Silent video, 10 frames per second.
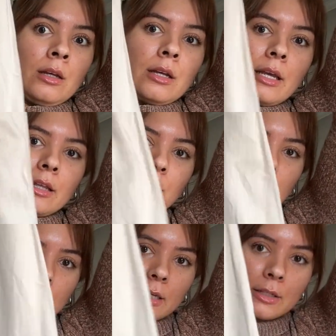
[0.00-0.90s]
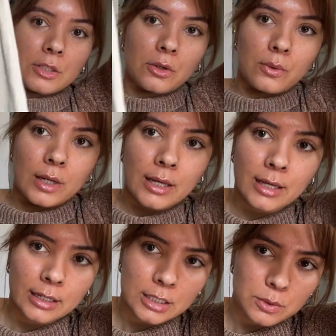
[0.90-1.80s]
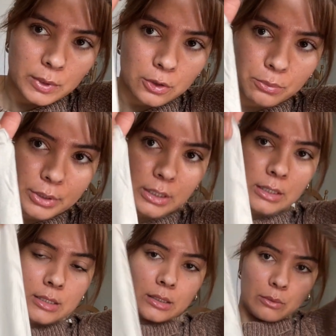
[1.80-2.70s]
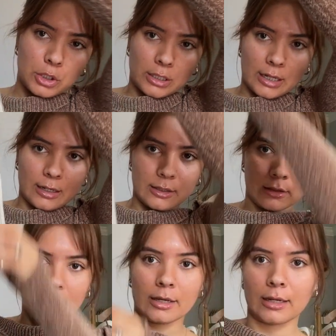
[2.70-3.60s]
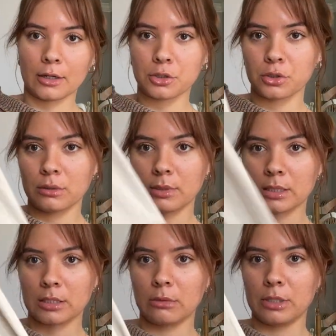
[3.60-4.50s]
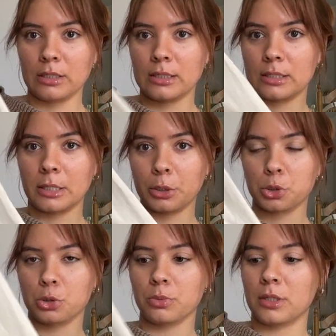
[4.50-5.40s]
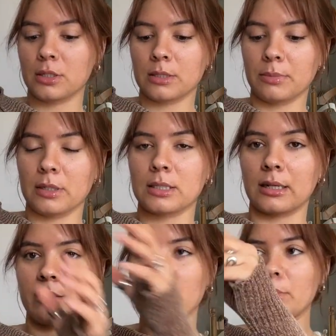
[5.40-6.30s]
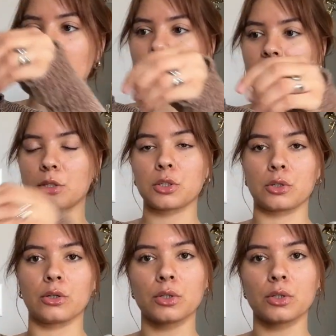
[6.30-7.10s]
And look at that. So it gets wrinkled pretty easily, which I kind of like actually, because it could be a nice texture piece, but it's kind of a mid-length skirt.